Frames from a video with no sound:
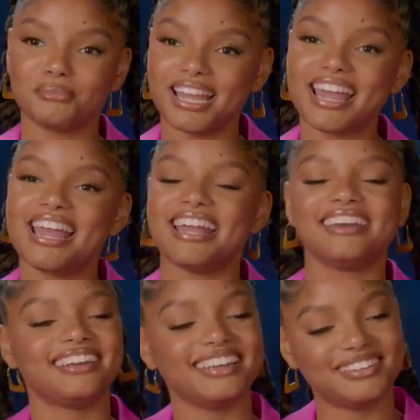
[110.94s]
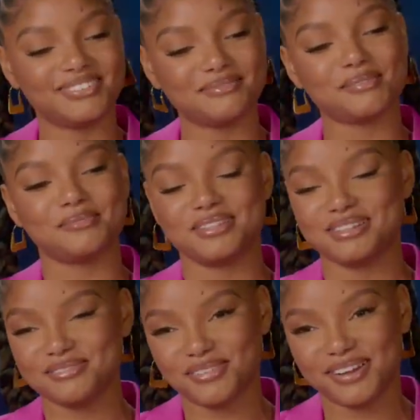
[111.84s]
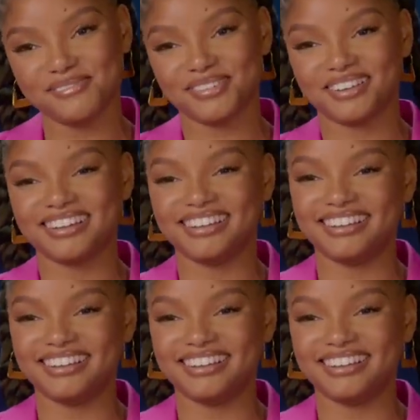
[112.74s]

in my head and remember this forever.